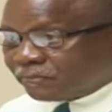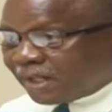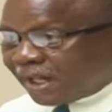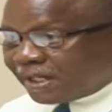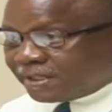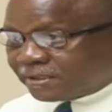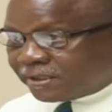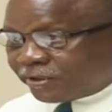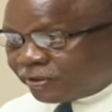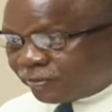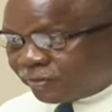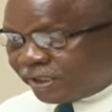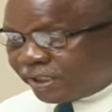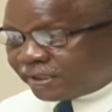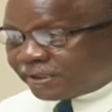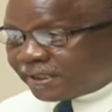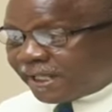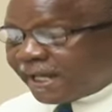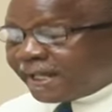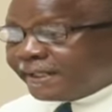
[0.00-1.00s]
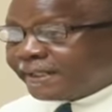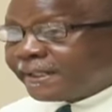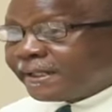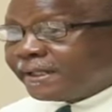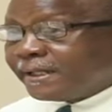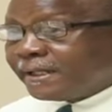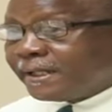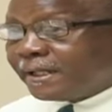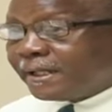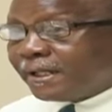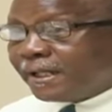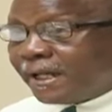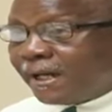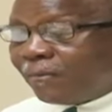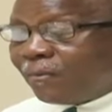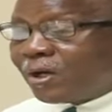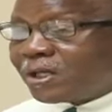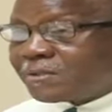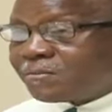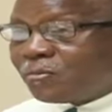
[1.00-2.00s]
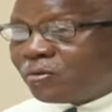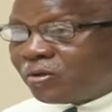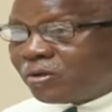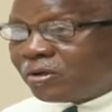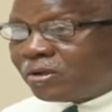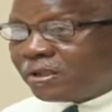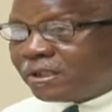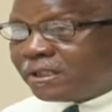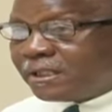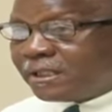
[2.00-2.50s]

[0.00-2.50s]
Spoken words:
as a unit. And what's more,